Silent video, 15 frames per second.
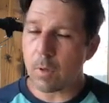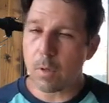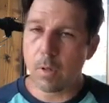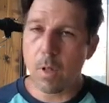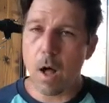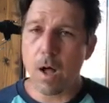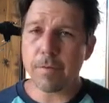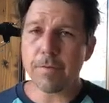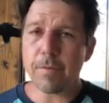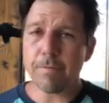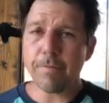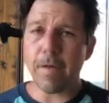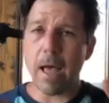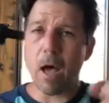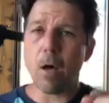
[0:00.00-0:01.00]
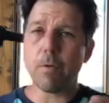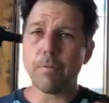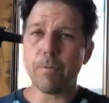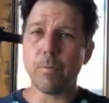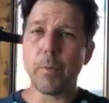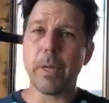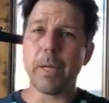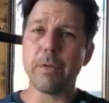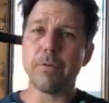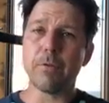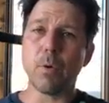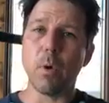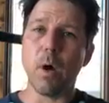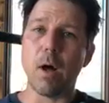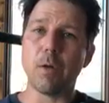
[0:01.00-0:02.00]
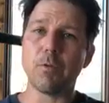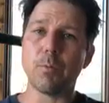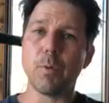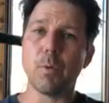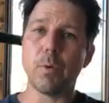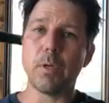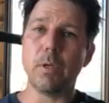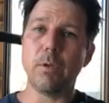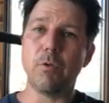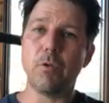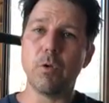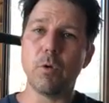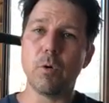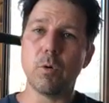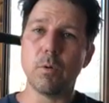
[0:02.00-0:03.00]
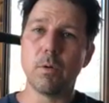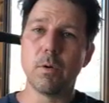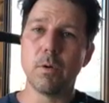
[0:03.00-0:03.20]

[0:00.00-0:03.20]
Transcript: Lost&Found, for being so awesome at what you do.